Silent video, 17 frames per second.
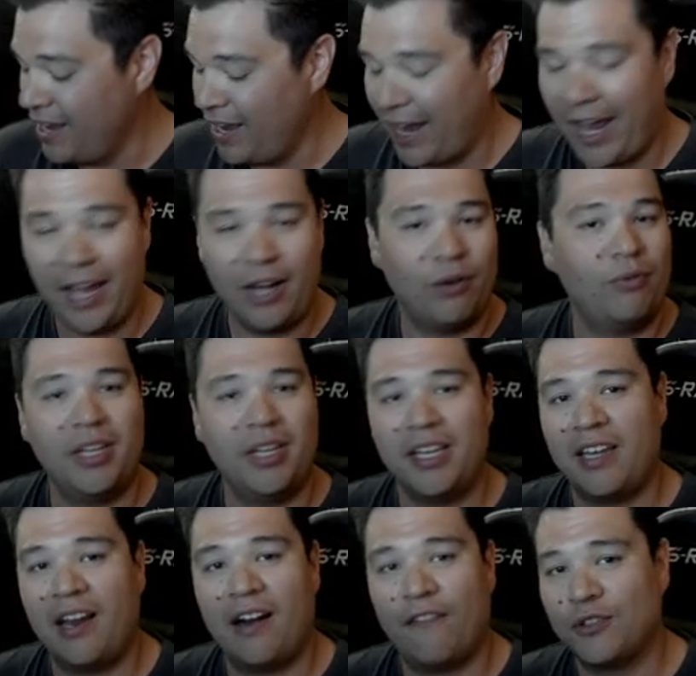I don't really
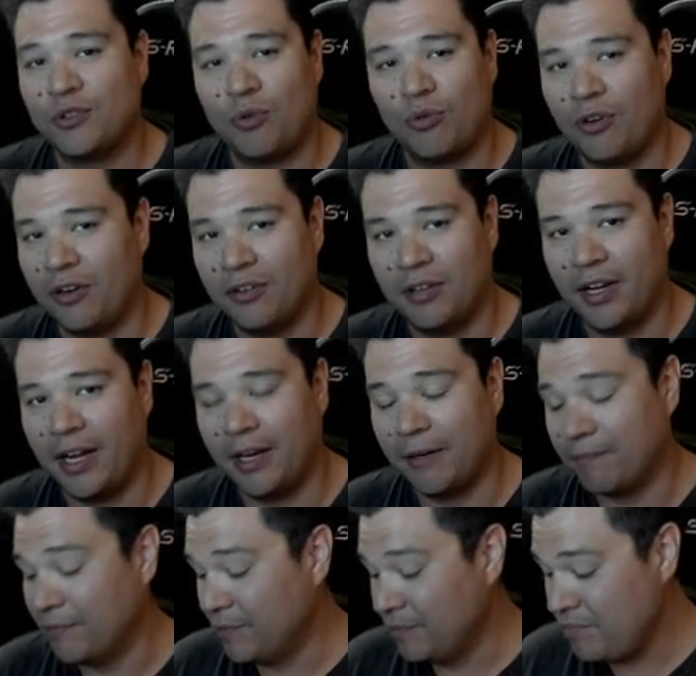care for Sword Art
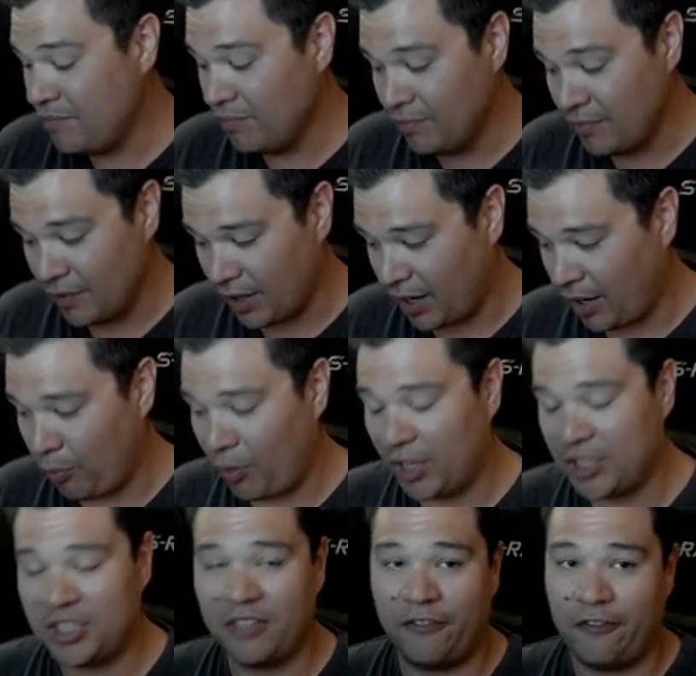Online. I
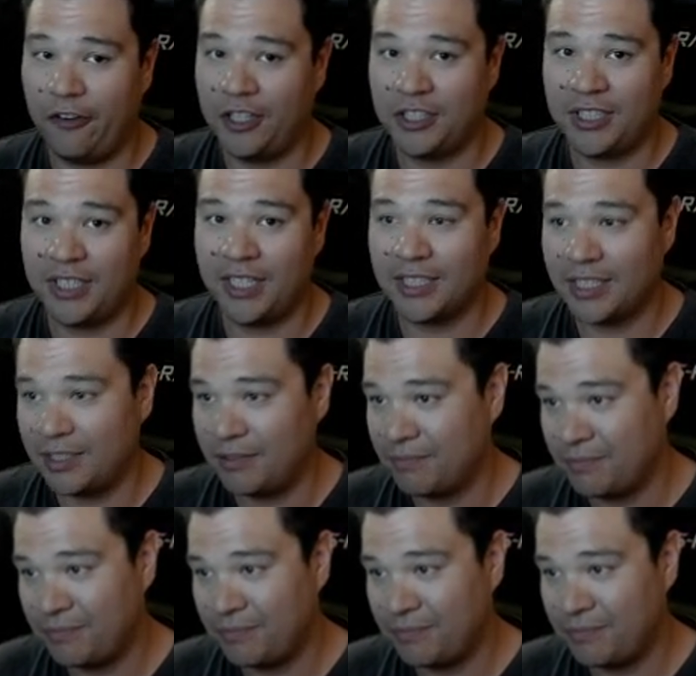watched the first season.